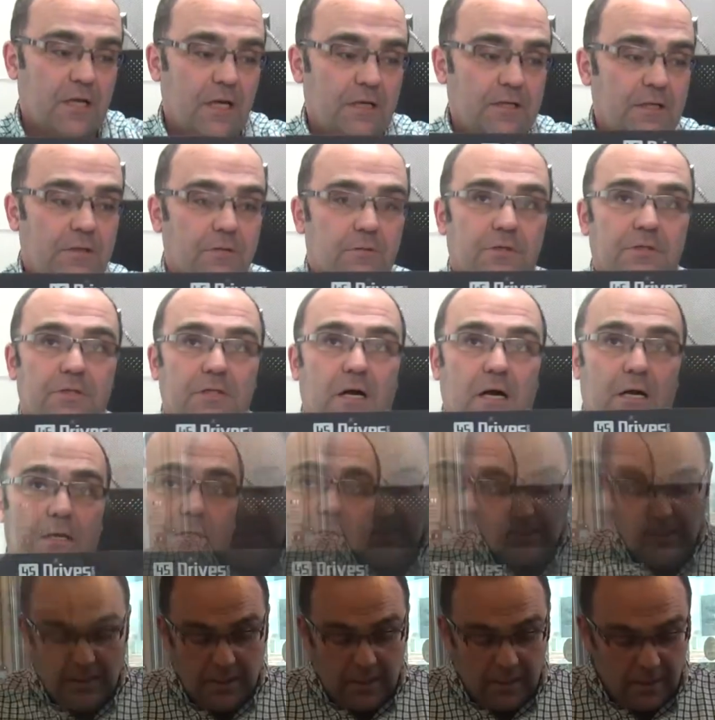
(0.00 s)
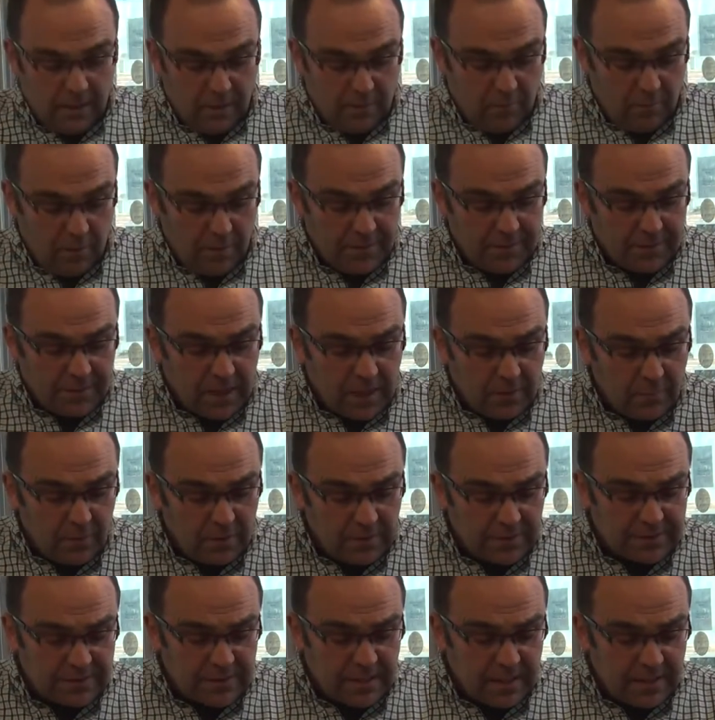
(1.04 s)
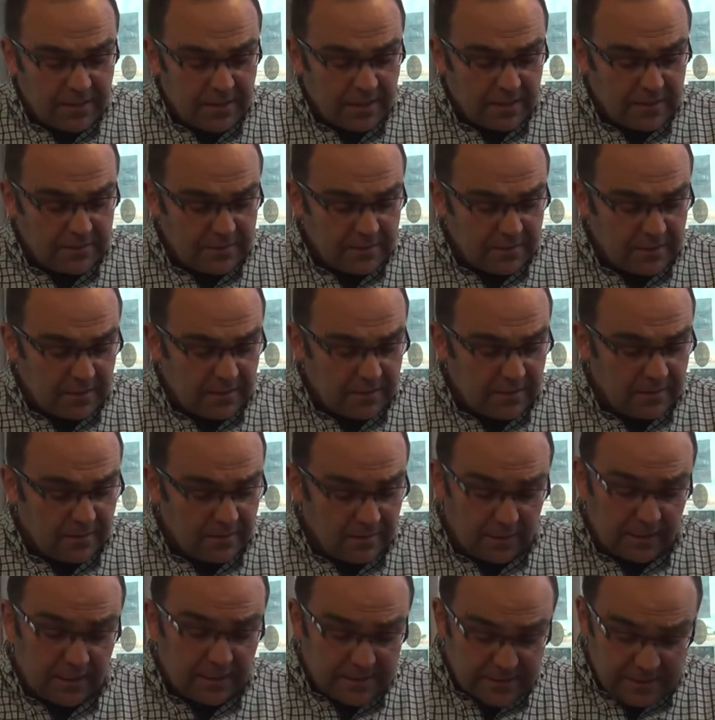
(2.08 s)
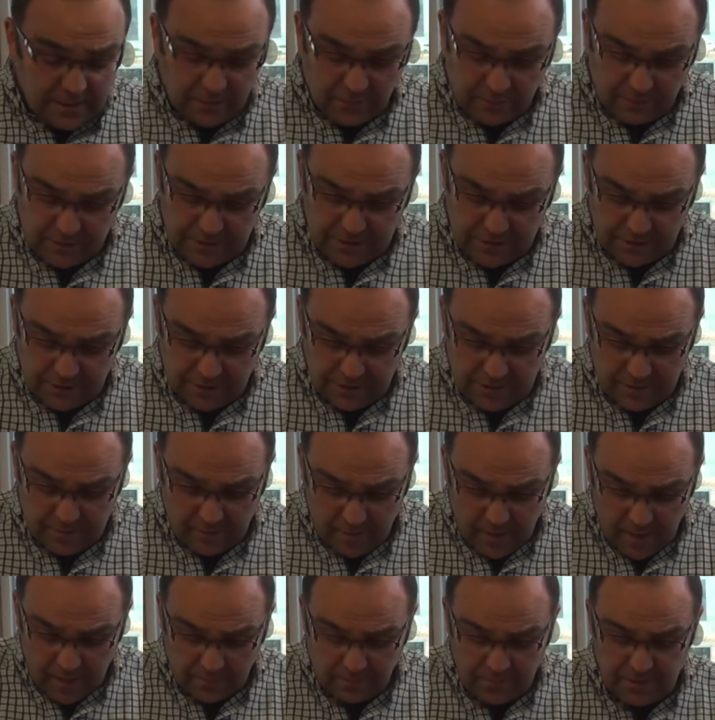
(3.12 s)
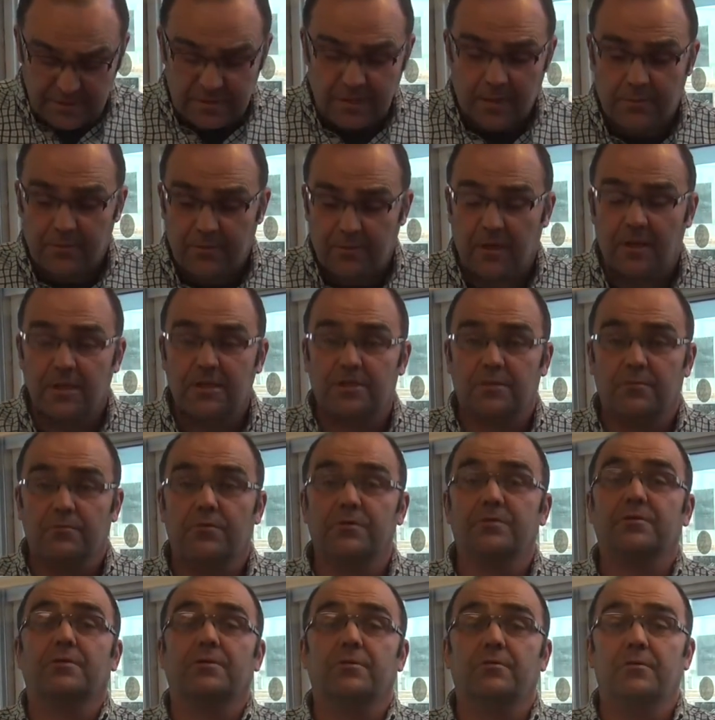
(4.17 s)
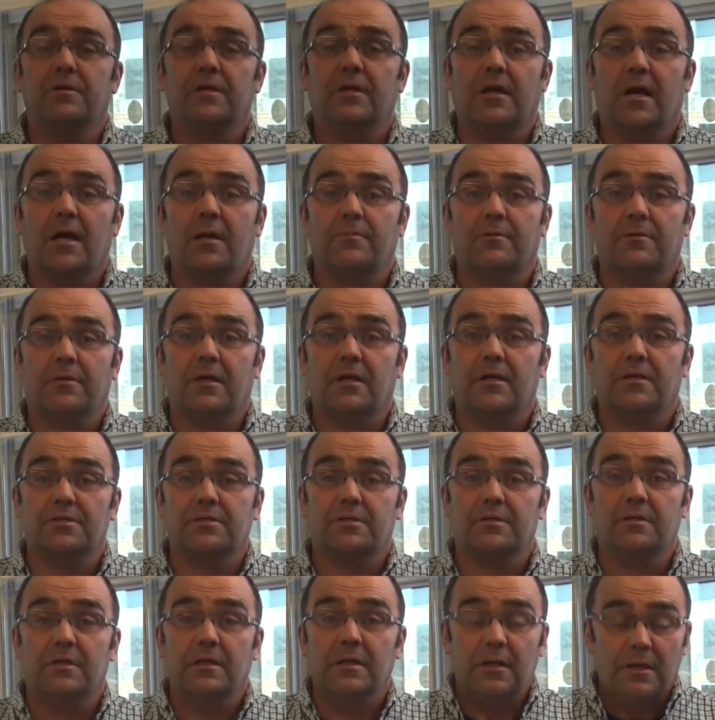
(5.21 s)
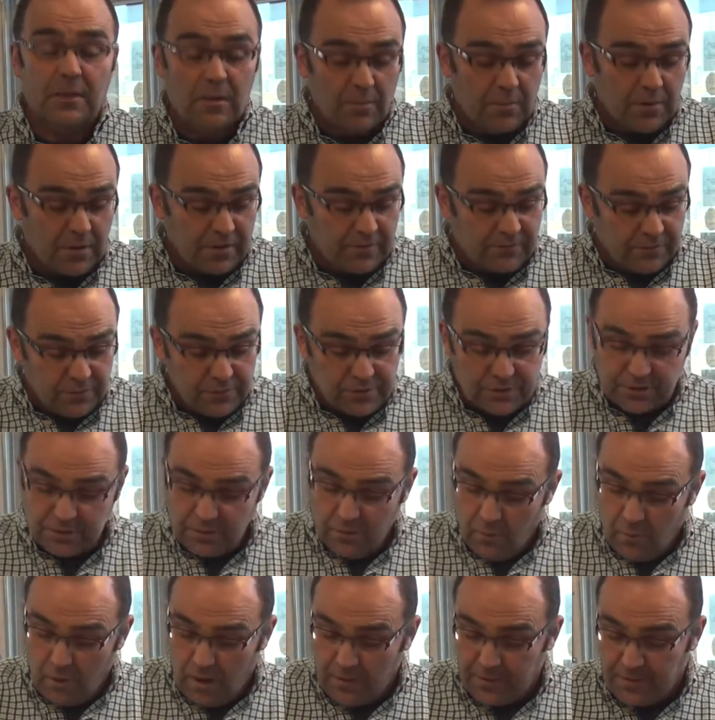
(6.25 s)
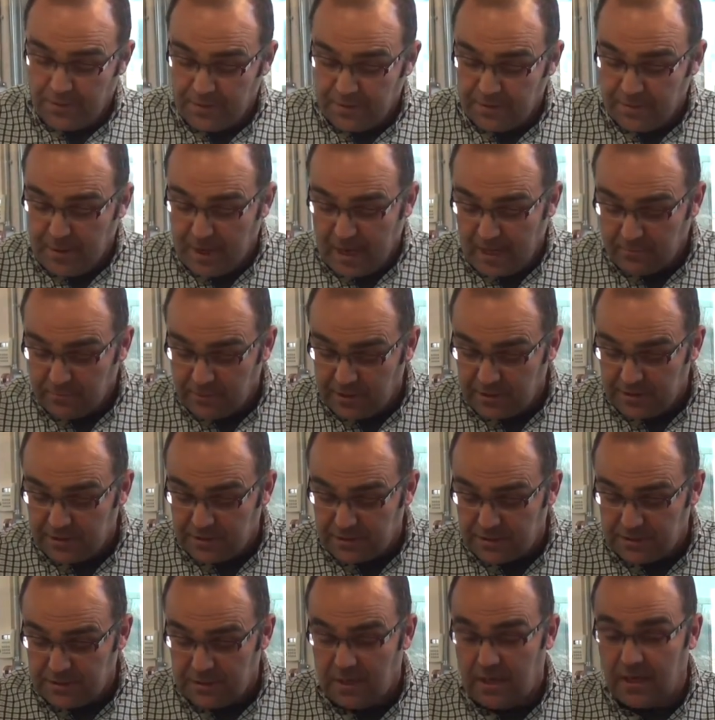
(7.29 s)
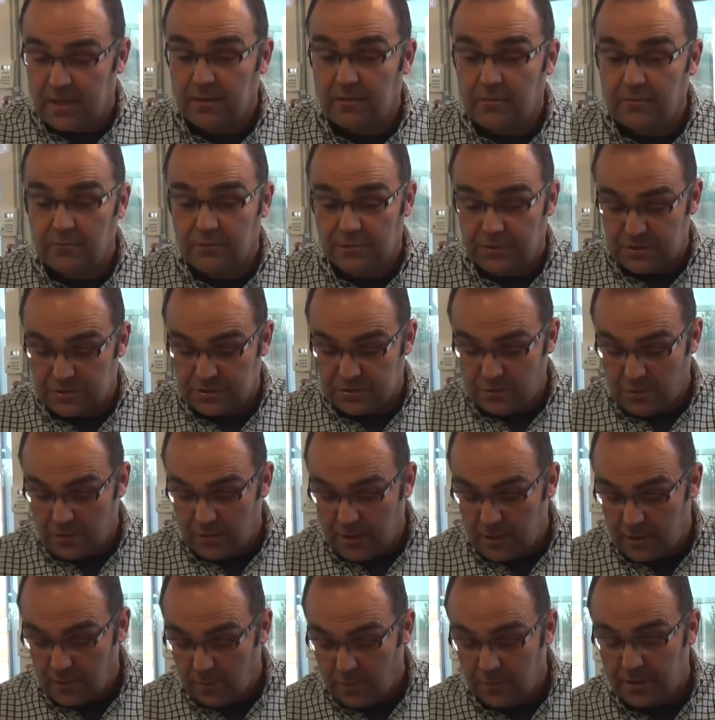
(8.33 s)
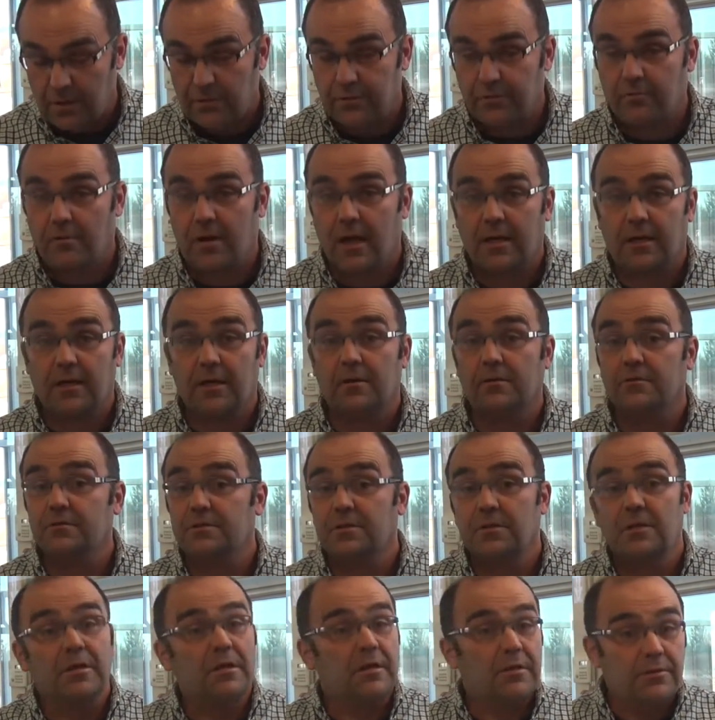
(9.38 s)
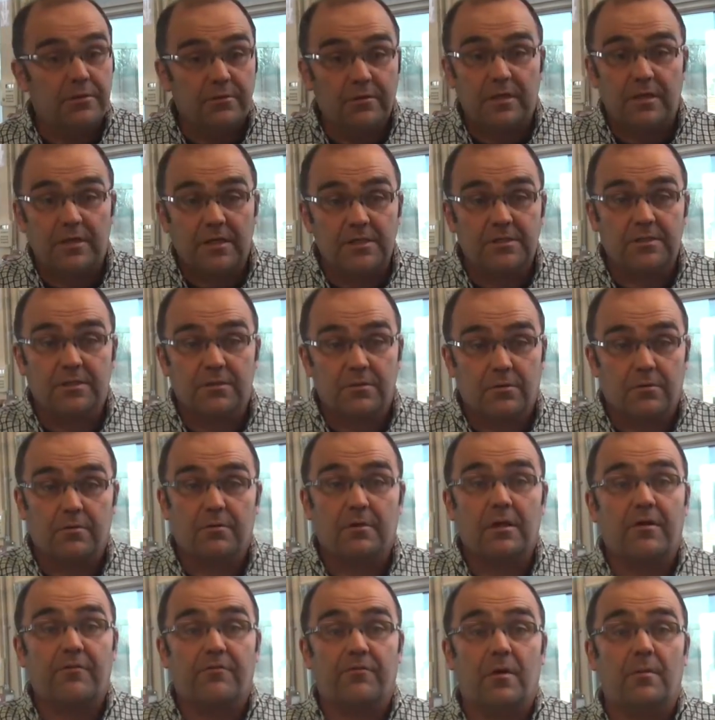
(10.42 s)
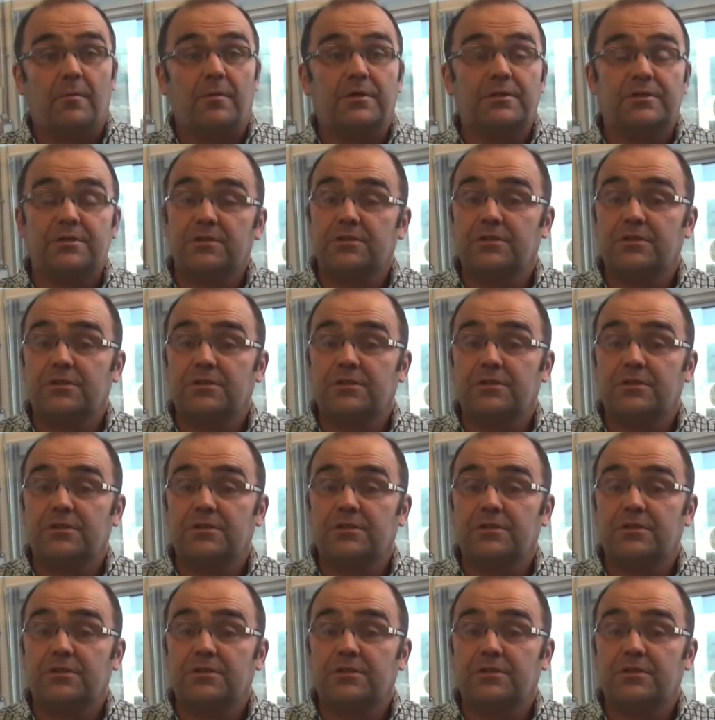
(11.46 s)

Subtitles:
on either side. One thing I will say that, like I said originally, is the Backblaze application was a unique application, but if you still want the Backblaze design with the StorNet or without the rack ears, you can easily order that from us.